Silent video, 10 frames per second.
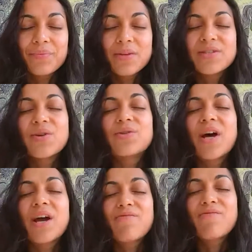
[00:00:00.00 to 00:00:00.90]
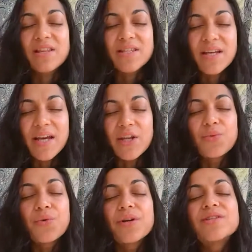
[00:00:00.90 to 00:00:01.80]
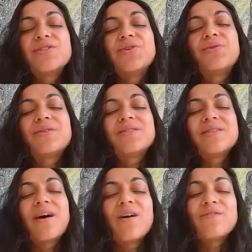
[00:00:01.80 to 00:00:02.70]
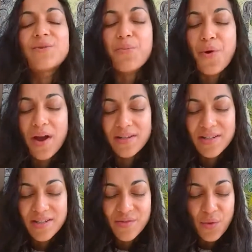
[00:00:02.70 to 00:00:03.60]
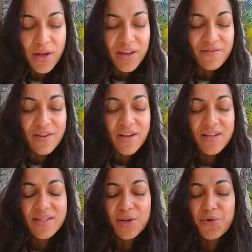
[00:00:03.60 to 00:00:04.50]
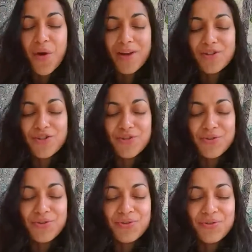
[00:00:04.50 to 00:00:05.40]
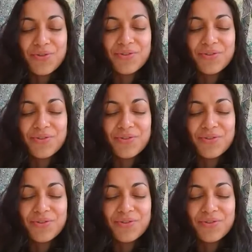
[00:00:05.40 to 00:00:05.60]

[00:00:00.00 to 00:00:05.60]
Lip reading: So direct this inwards to yourself to practice forgiveness and gratitude,